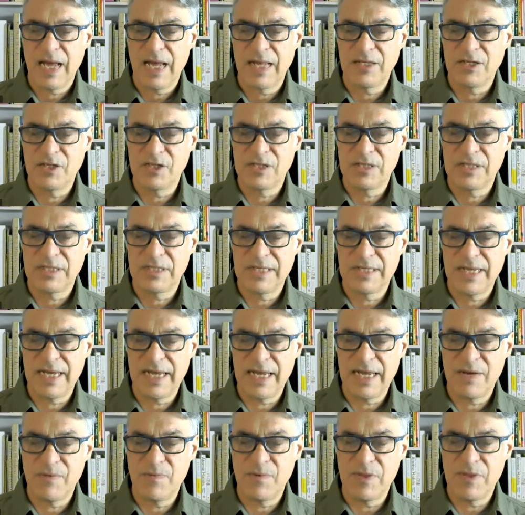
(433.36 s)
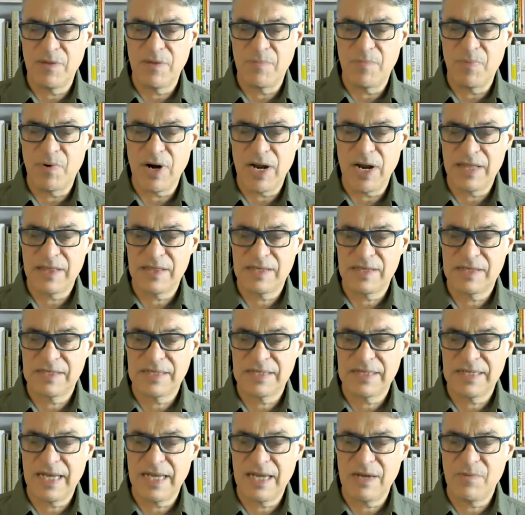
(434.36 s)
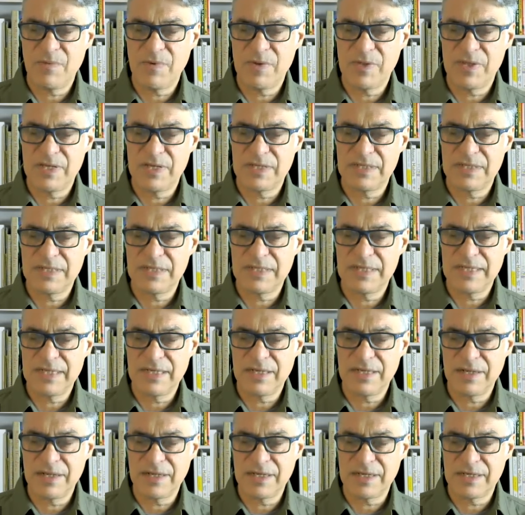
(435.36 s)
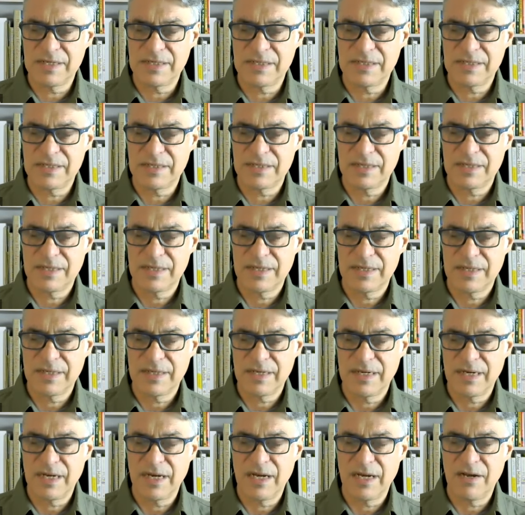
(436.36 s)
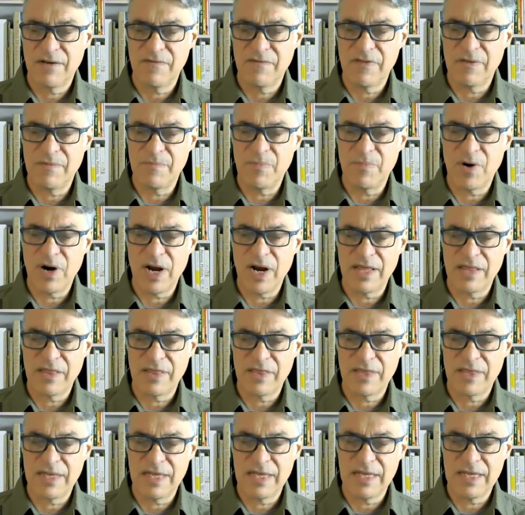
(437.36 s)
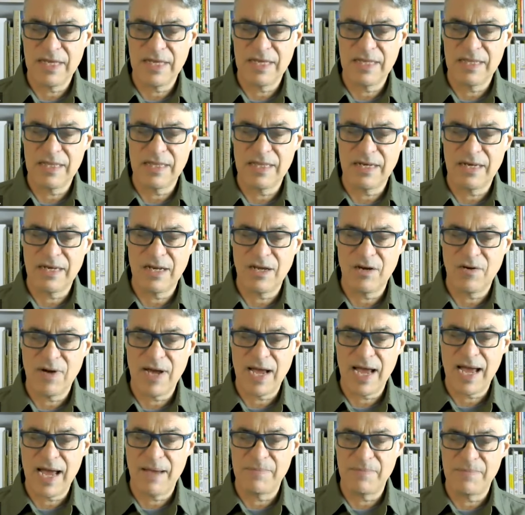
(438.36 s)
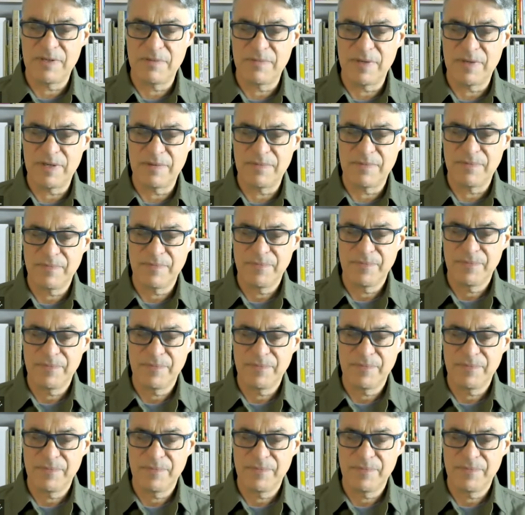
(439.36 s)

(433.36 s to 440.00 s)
And just stay with the breath. Stay with the stillness of the breath in the lower abdomen.